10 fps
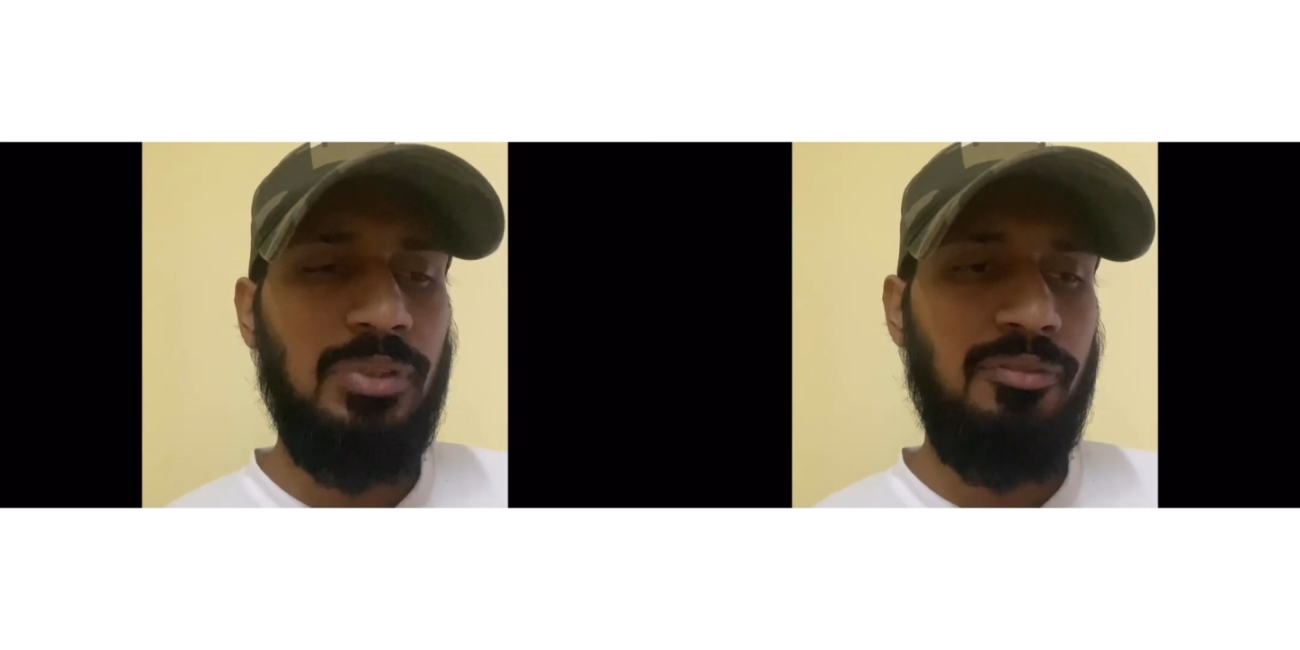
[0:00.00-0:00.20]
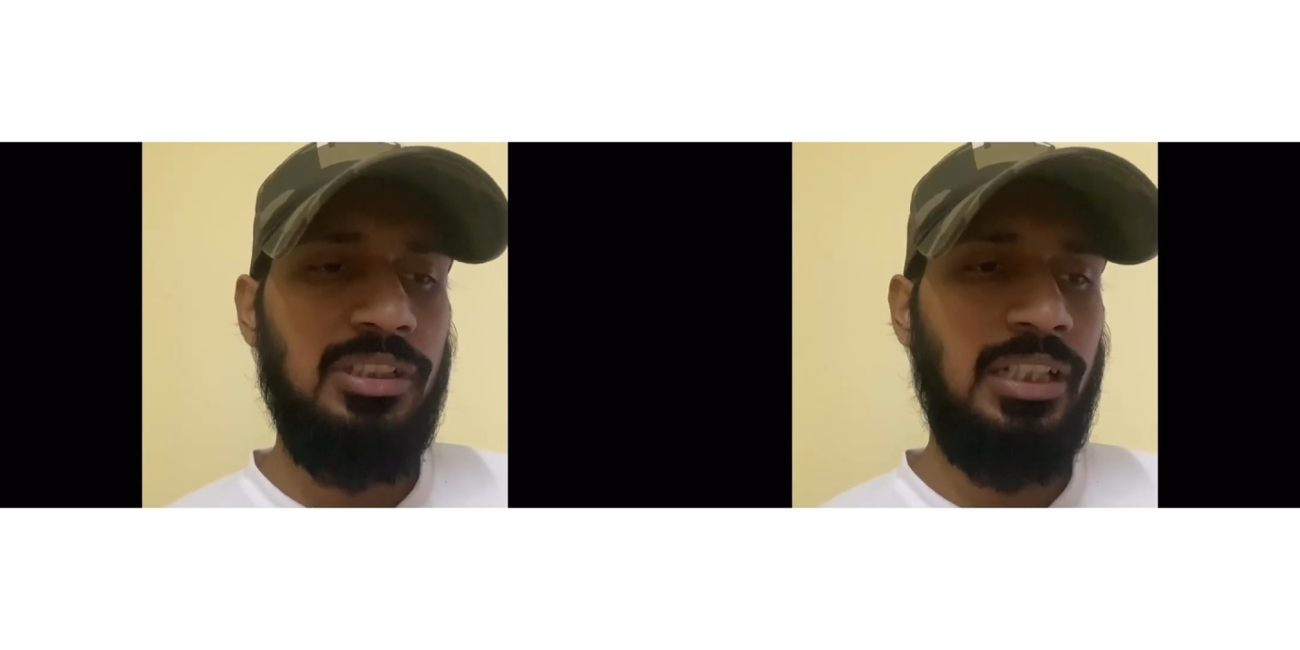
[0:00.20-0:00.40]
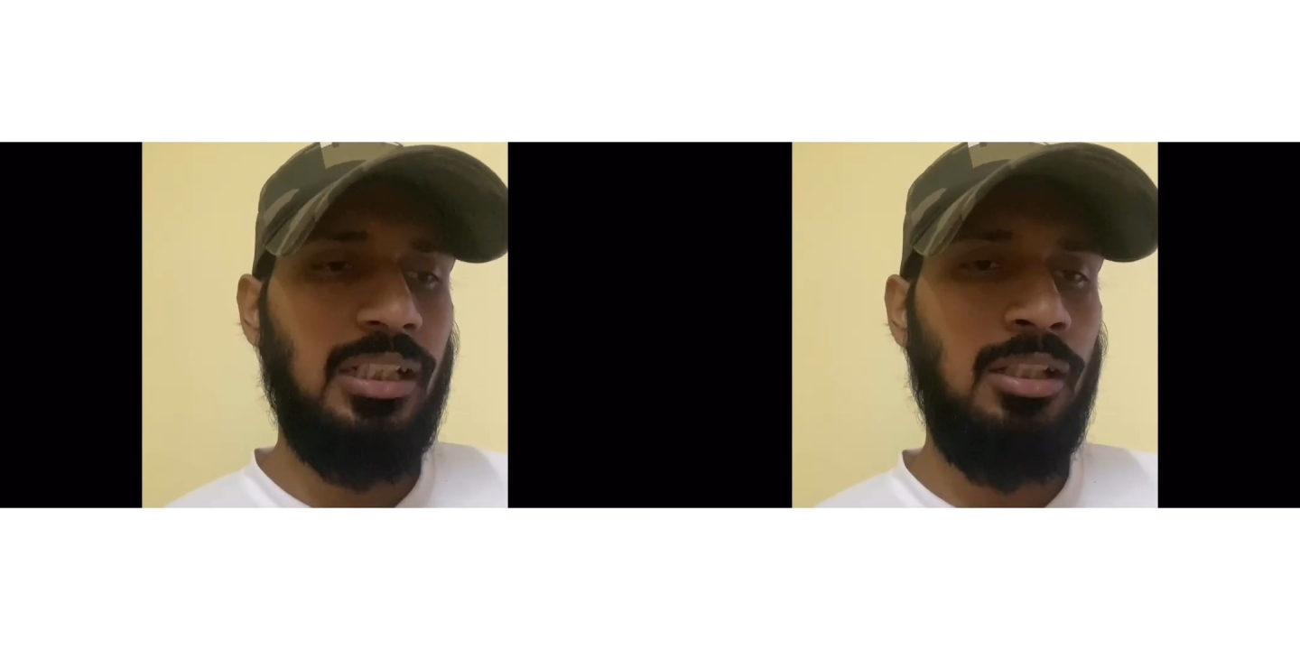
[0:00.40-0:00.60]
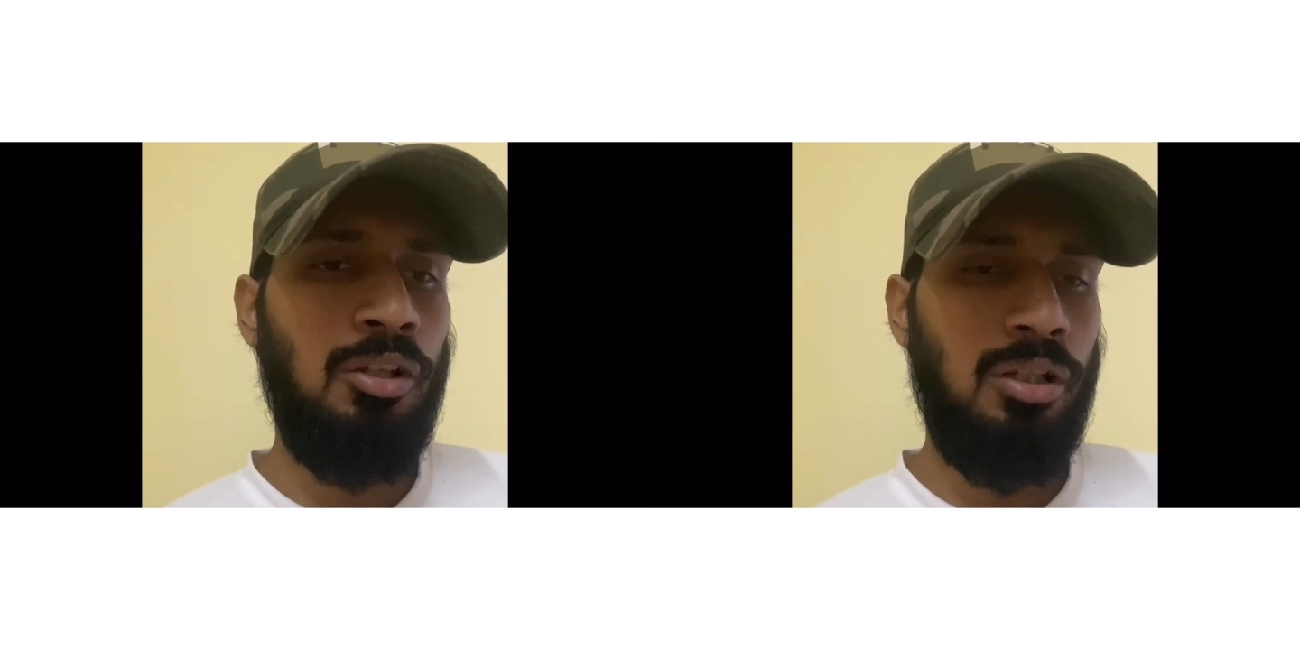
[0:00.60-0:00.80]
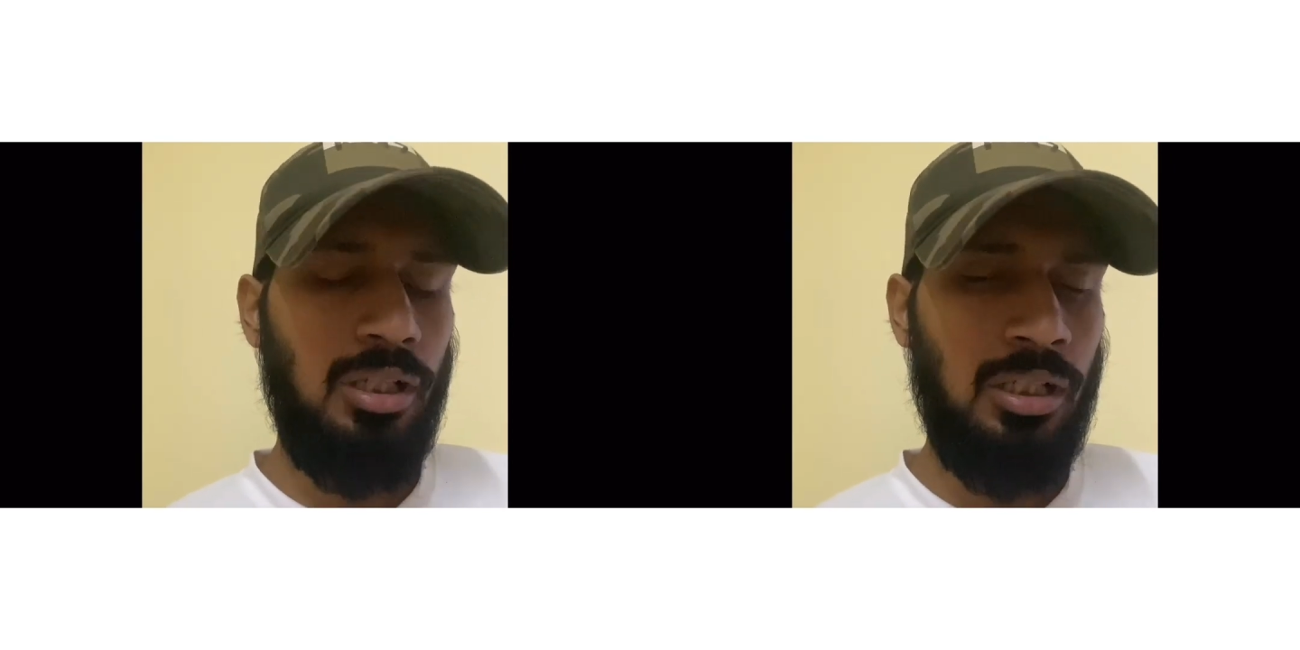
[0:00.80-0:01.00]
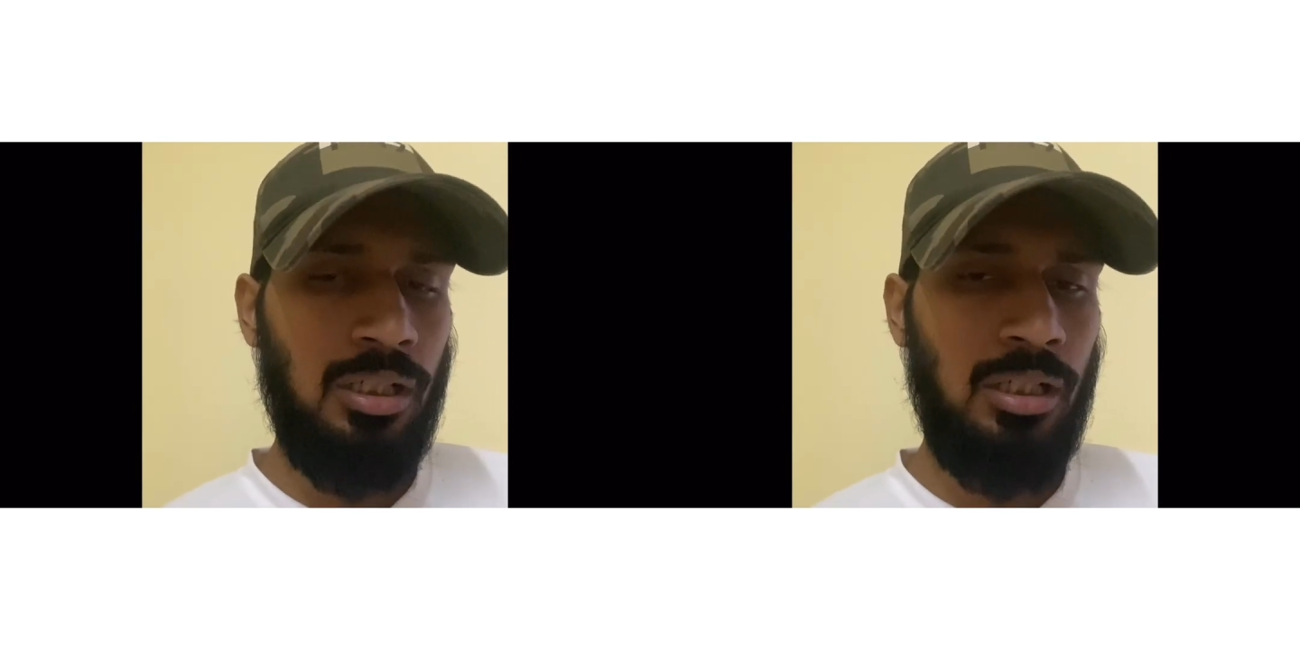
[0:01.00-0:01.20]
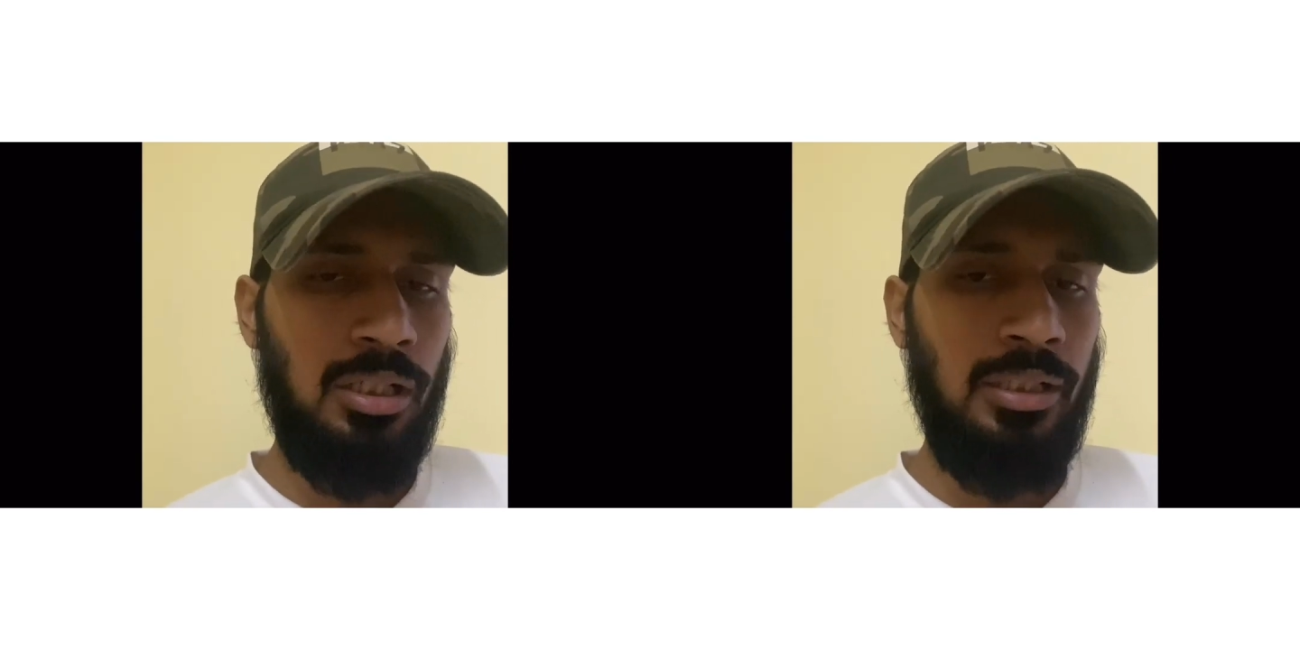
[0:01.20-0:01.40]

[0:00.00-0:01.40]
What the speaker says: they will check your